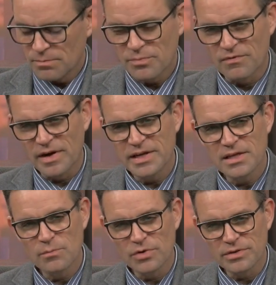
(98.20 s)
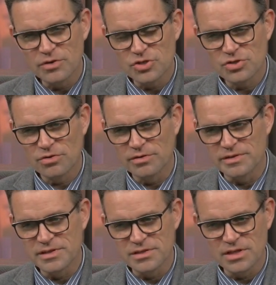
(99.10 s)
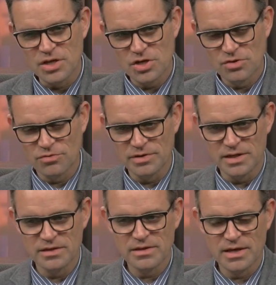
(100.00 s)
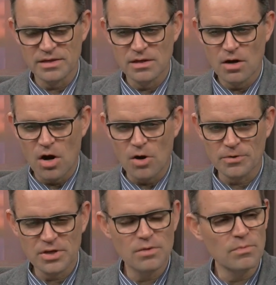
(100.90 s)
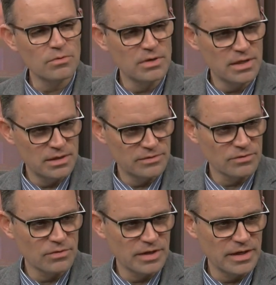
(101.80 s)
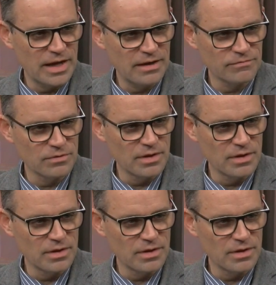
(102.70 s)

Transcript: providing them with assurance and security that our community is looking after